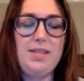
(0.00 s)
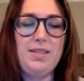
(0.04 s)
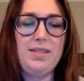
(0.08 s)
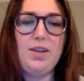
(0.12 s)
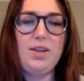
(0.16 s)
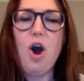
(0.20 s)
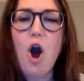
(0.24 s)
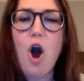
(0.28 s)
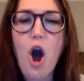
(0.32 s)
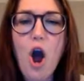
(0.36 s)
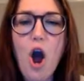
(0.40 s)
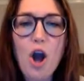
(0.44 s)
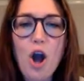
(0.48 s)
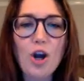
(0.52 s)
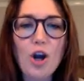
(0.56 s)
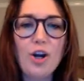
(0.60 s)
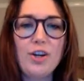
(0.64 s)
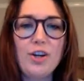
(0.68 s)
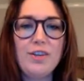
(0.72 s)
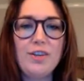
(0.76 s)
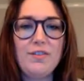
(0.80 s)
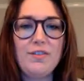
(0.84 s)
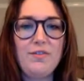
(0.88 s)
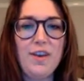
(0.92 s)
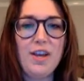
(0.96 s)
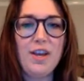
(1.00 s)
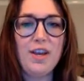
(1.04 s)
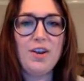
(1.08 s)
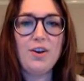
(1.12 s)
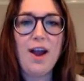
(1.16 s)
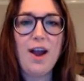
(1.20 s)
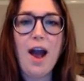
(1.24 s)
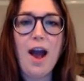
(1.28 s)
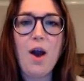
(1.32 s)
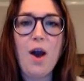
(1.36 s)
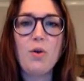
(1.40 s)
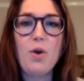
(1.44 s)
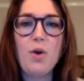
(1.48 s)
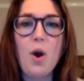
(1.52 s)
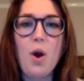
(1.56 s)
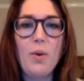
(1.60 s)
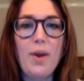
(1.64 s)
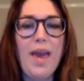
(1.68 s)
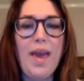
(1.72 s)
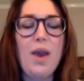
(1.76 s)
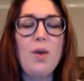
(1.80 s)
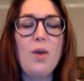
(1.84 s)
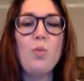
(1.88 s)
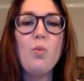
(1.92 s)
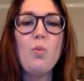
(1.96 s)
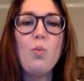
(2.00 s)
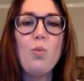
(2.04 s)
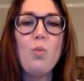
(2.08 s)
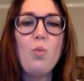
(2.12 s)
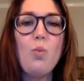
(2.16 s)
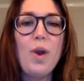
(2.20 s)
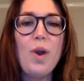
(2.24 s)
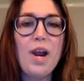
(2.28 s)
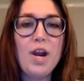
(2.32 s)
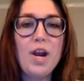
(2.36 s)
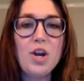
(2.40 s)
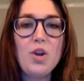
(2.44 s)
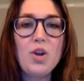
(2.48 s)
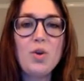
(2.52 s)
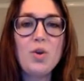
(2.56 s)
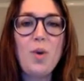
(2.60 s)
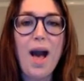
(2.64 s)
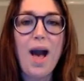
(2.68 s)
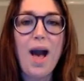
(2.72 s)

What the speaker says: hard to figure out, okay, where do